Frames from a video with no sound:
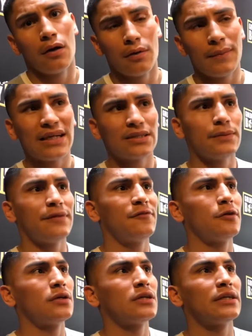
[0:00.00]
Oh, it makes me
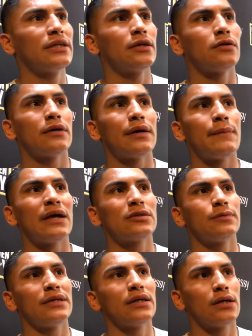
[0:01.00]
feel good. You know, it
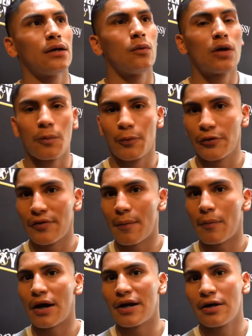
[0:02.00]
makes me want to prove them right.